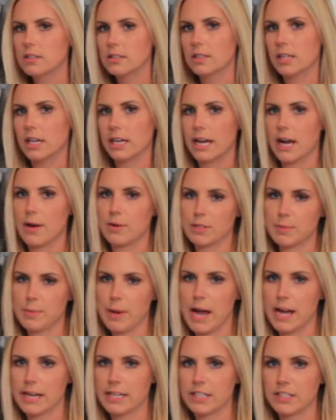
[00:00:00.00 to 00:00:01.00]
like I was
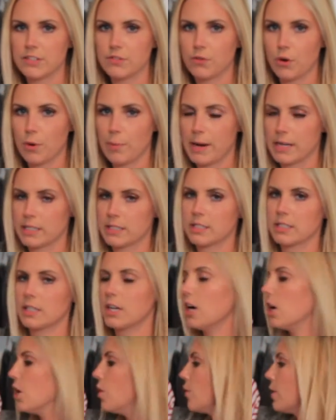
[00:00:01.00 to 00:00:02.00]
packing for
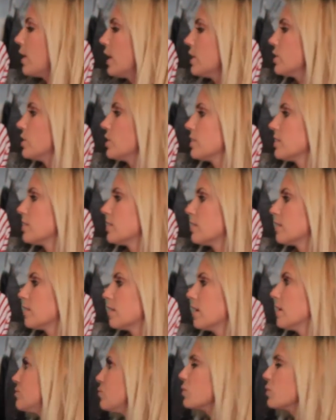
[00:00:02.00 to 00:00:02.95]
Mexico and I just